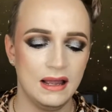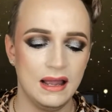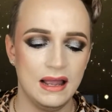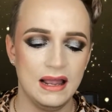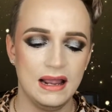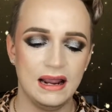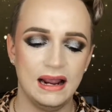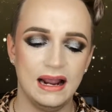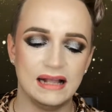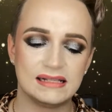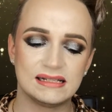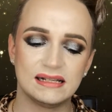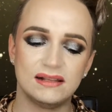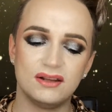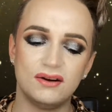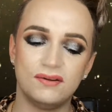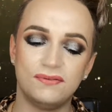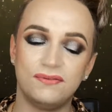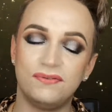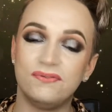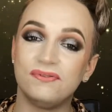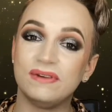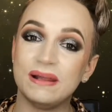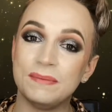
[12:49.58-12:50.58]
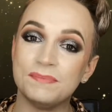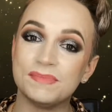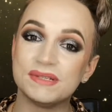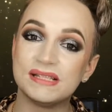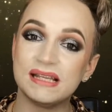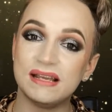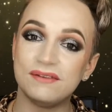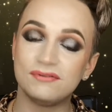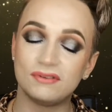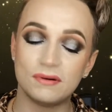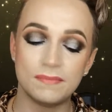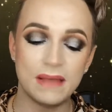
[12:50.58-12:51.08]
It's a little flimsy
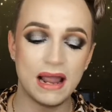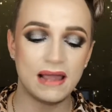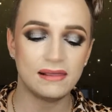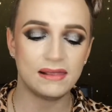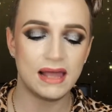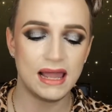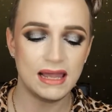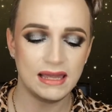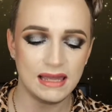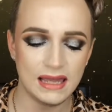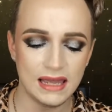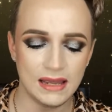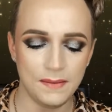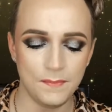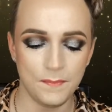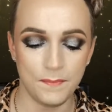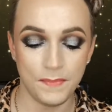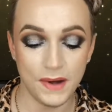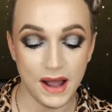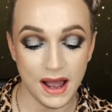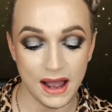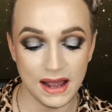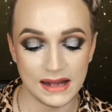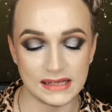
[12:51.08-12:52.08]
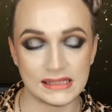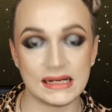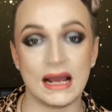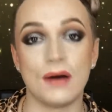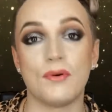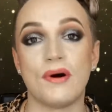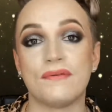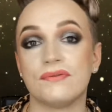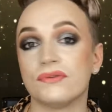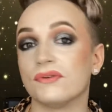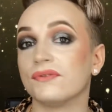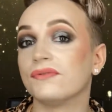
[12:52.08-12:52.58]
for my liking, but
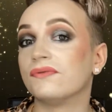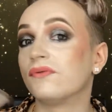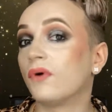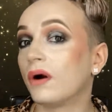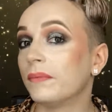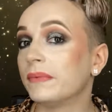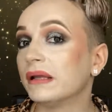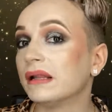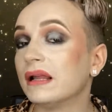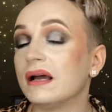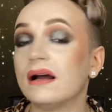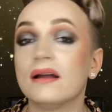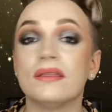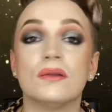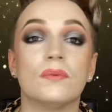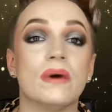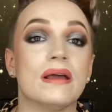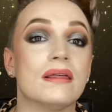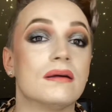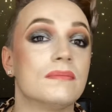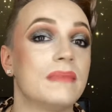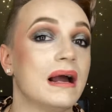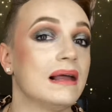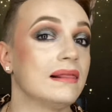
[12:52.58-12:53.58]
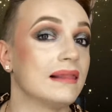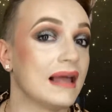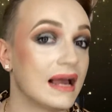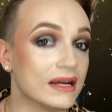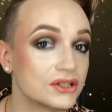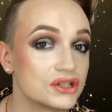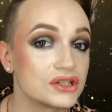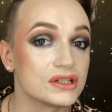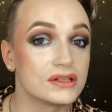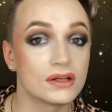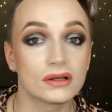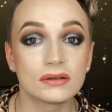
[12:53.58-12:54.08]
however, the formula and the way that my
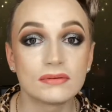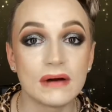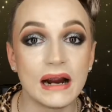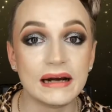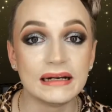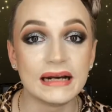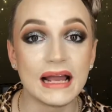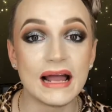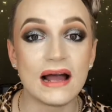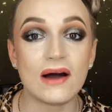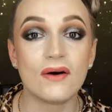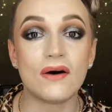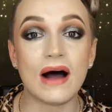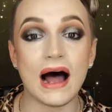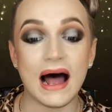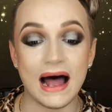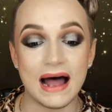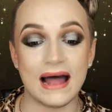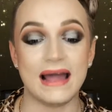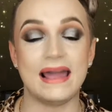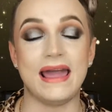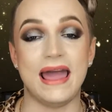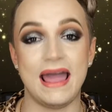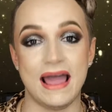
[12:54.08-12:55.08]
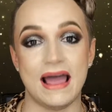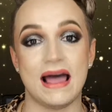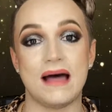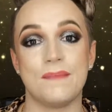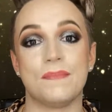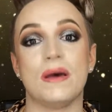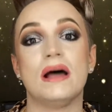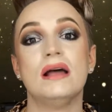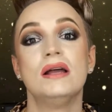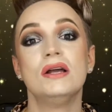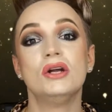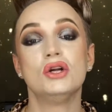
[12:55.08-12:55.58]
lashes look right now, I
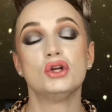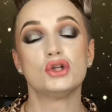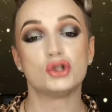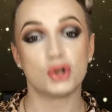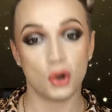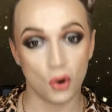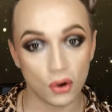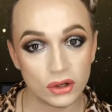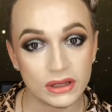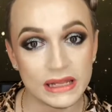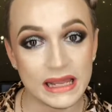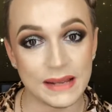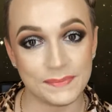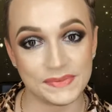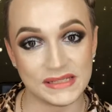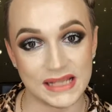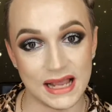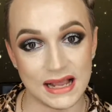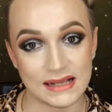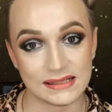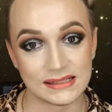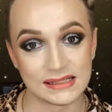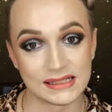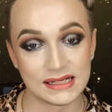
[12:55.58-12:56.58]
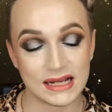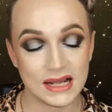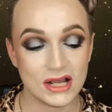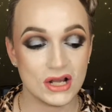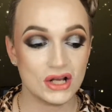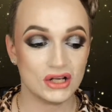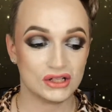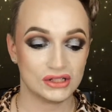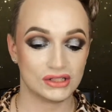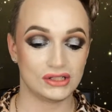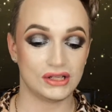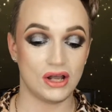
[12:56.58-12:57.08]
am totally obsessed.
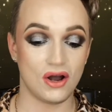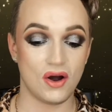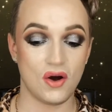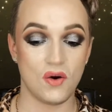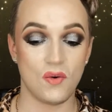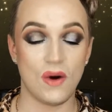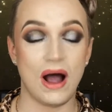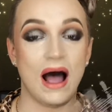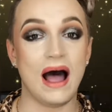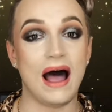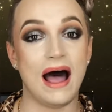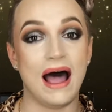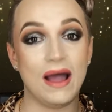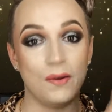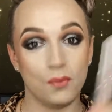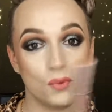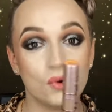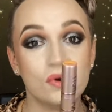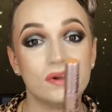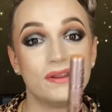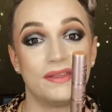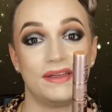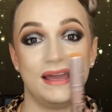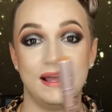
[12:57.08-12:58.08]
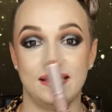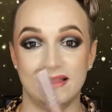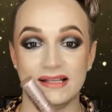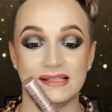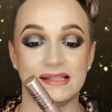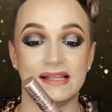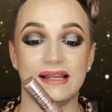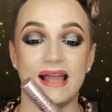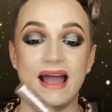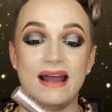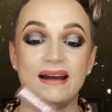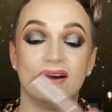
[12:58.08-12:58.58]
So I will get this
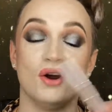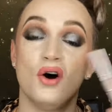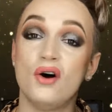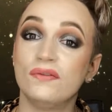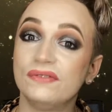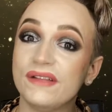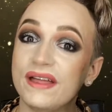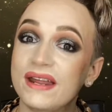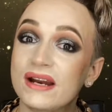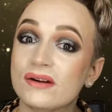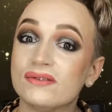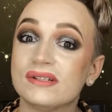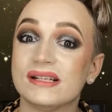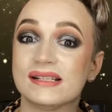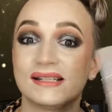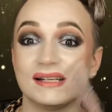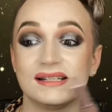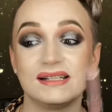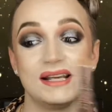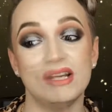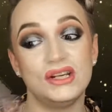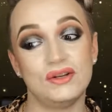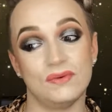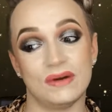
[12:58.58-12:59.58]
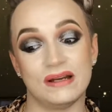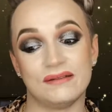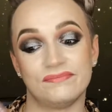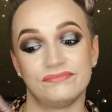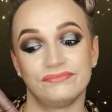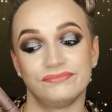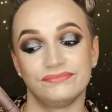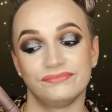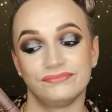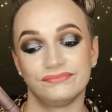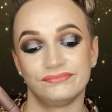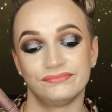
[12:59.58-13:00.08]
again, and hopefully I don't discontinue it.
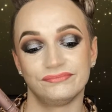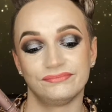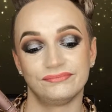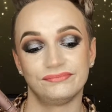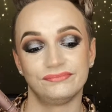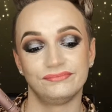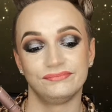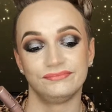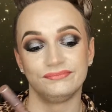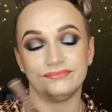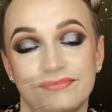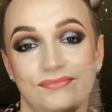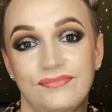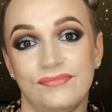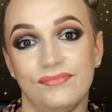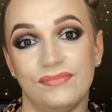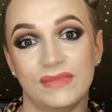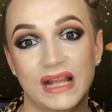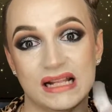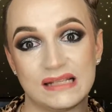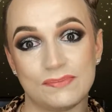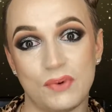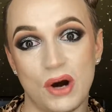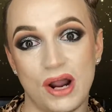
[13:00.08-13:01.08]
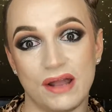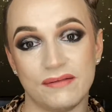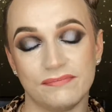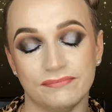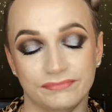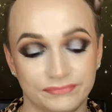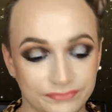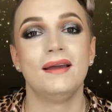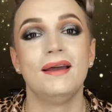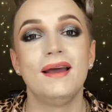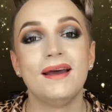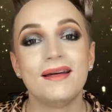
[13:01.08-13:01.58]
Let's pray.
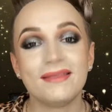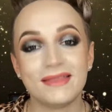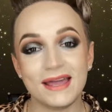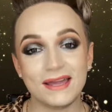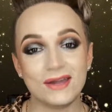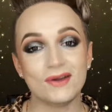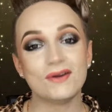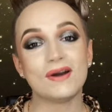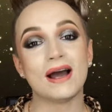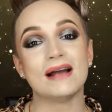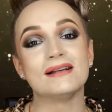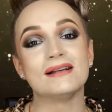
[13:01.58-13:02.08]
Thank you guys